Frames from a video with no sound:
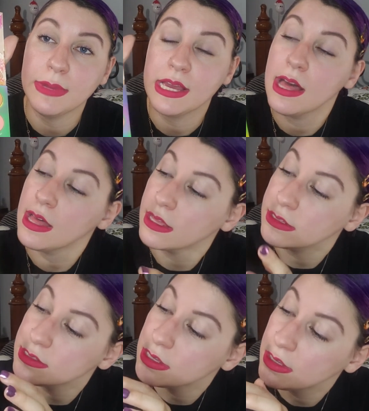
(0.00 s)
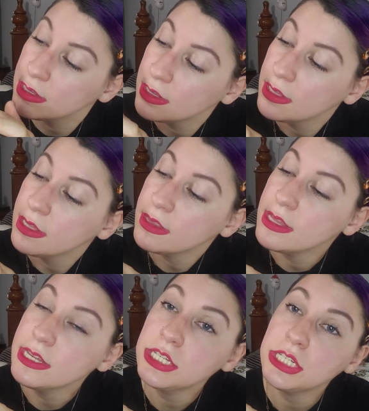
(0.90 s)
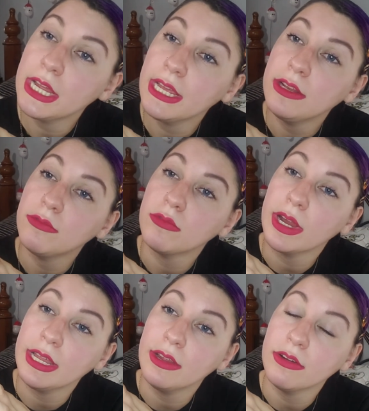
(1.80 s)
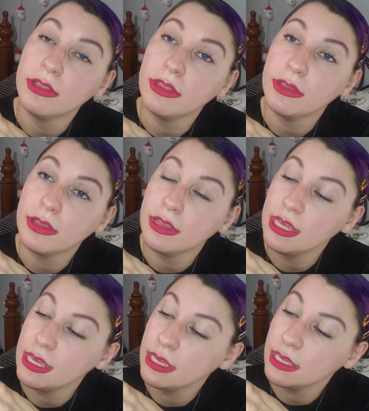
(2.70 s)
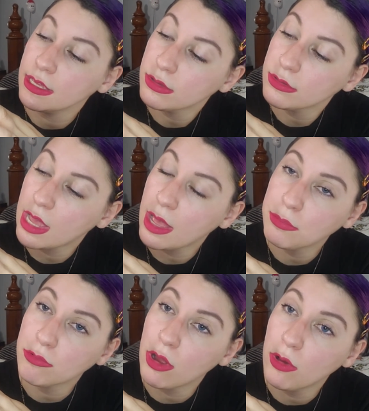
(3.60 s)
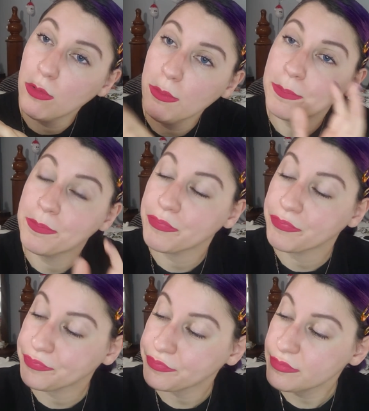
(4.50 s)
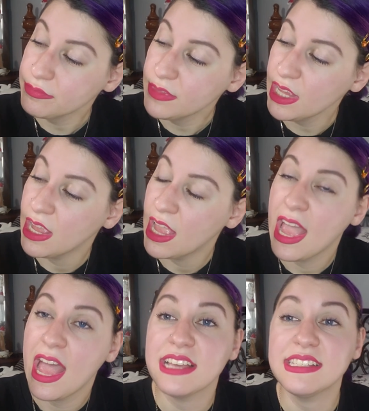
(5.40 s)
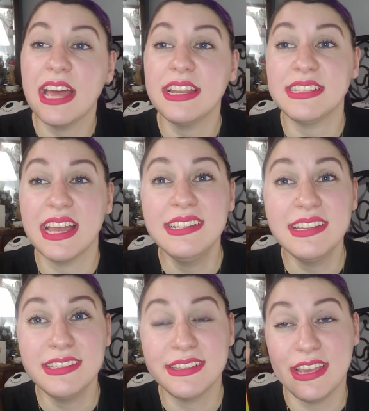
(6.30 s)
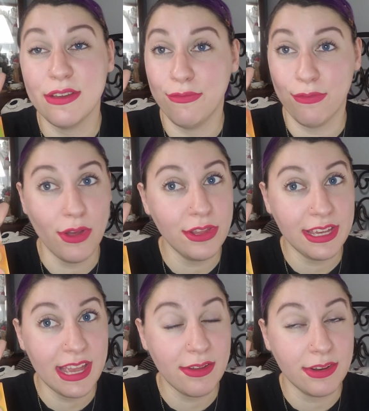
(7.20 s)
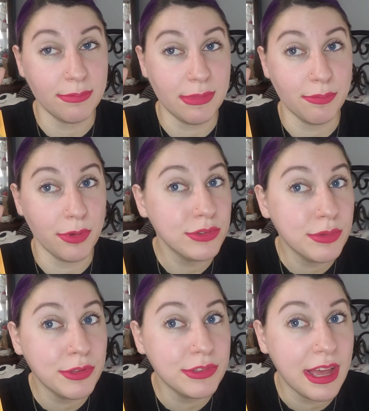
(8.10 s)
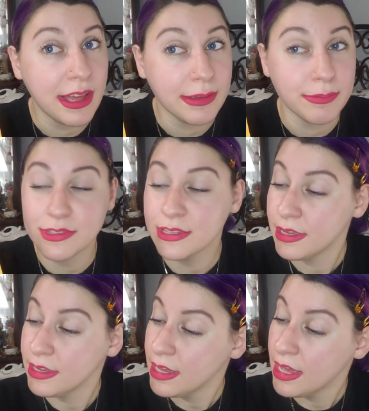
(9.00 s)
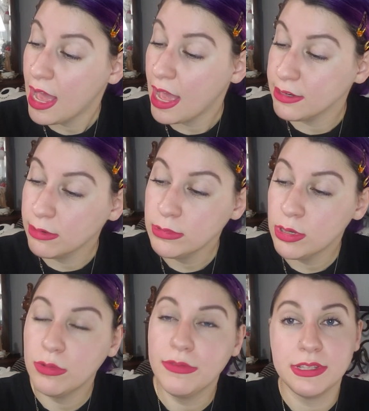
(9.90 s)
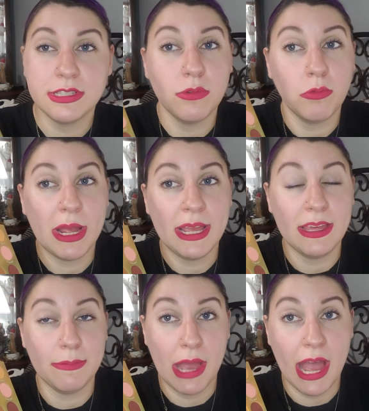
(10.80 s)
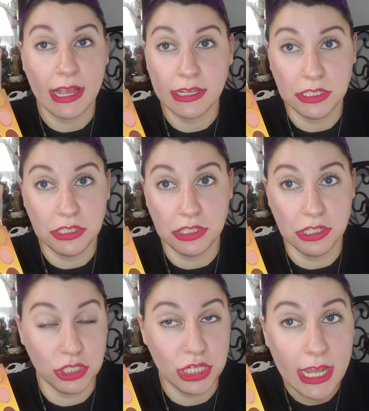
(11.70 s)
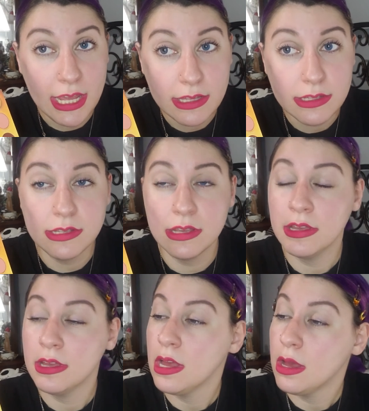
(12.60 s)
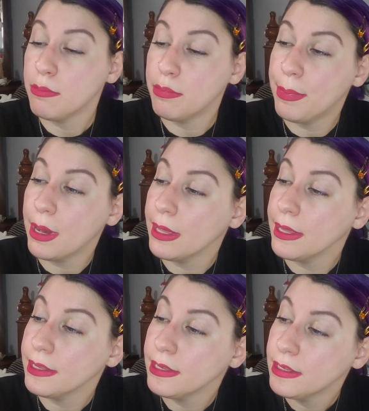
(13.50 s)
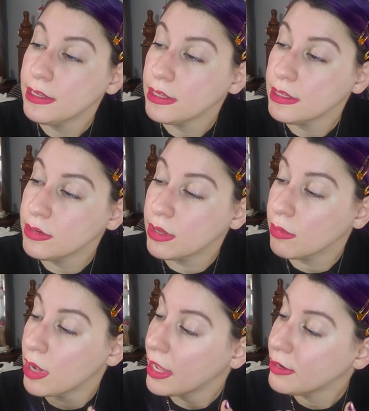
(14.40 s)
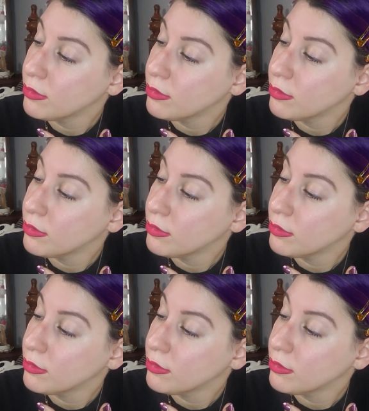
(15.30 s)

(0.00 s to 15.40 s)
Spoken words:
because this shade right here in the top row has had a tendency of falling out on me multiple times. I don't know if it's the way they package the shades, but you know,